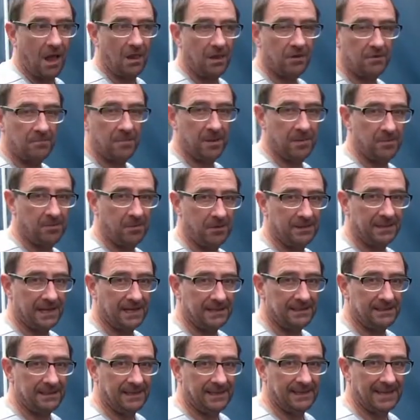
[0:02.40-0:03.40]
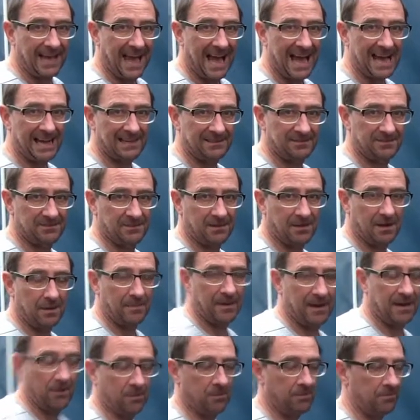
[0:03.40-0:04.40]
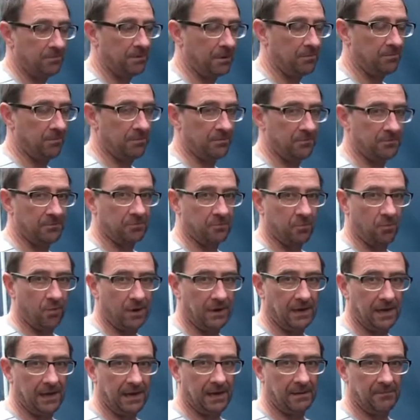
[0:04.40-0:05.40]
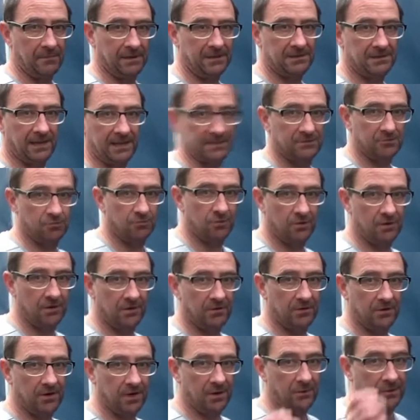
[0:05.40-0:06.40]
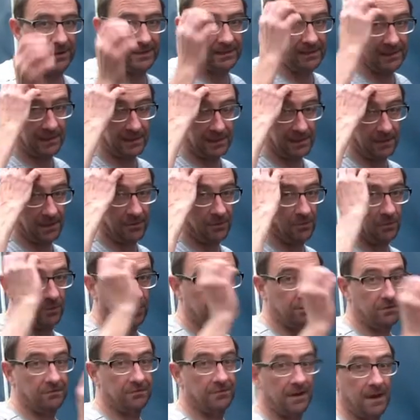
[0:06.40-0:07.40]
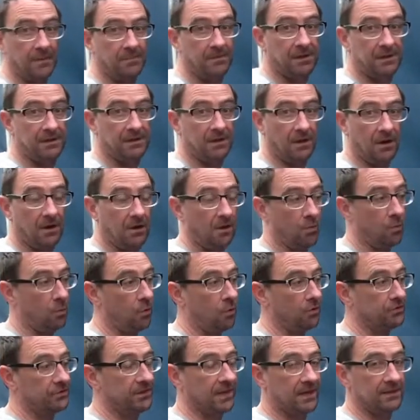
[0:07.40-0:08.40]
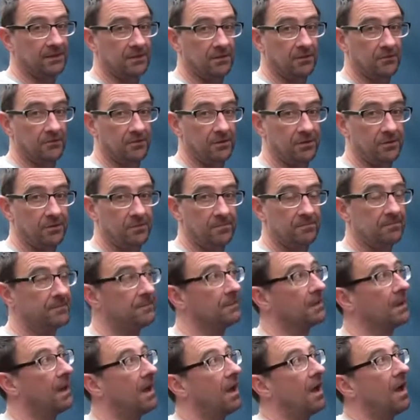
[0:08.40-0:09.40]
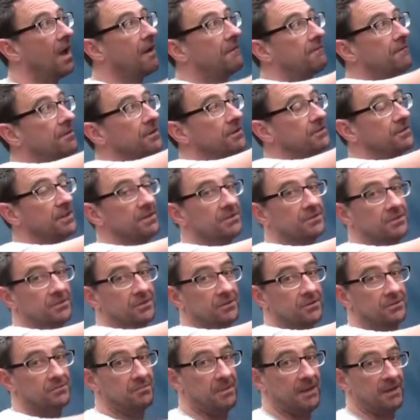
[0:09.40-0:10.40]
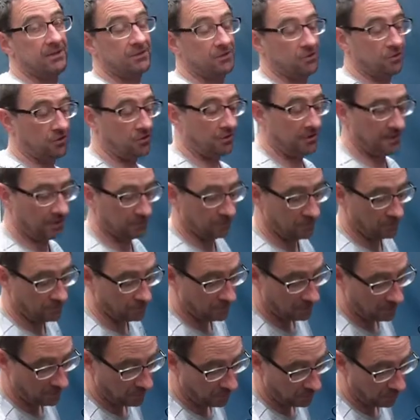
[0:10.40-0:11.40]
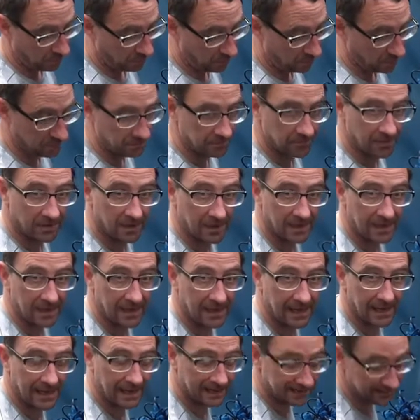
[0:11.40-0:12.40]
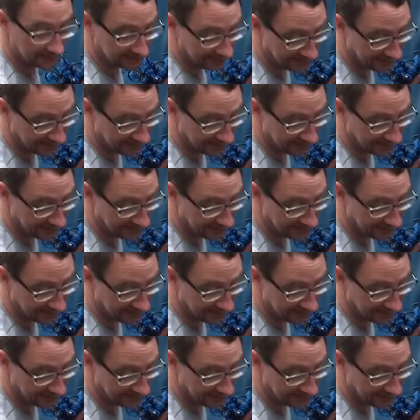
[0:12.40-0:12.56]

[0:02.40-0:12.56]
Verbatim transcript: a lot of people at Dandy ask about problems when um, it's, it's, really, really windy and the roof flapping or water getting through. First thing to do is make sure that your roof uh,